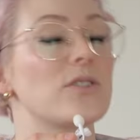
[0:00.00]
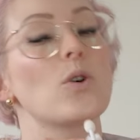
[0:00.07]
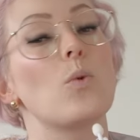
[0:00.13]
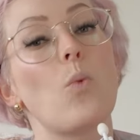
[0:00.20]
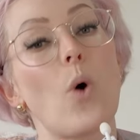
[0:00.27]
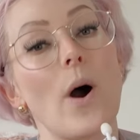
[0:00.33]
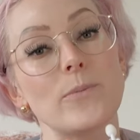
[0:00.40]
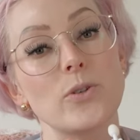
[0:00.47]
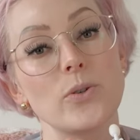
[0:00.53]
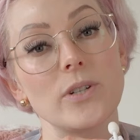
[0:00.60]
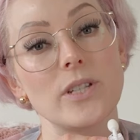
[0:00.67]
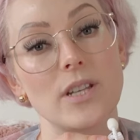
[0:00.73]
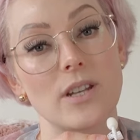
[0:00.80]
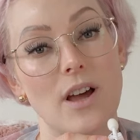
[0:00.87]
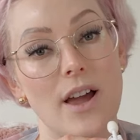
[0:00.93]
So what I'm
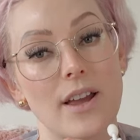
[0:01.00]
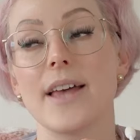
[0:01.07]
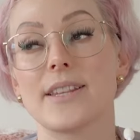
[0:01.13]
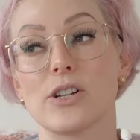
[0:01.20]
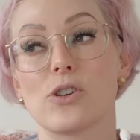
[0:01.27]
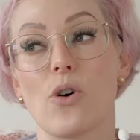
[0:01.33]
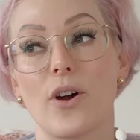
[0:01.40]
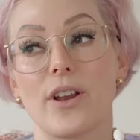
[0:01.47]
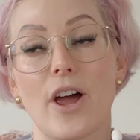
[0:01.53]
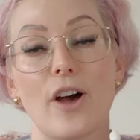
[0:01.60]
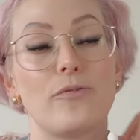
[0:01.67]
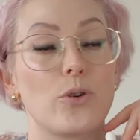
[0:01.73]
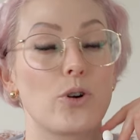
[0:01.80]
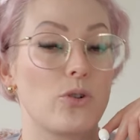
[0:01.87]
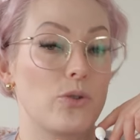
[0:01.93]
doing tonight is I'm going out
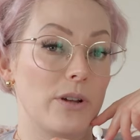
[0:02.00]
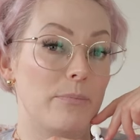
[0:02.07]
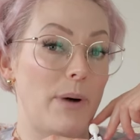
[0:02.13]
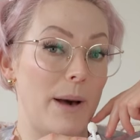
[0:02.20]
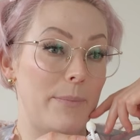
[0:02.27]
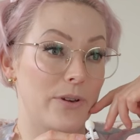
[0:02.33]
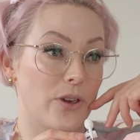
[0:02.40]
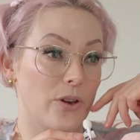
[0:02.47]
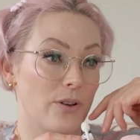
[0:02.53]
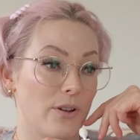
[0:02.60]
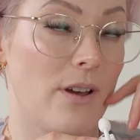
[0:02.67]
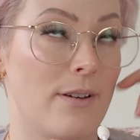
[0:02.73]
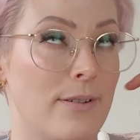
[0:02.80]
for Korean barbecue.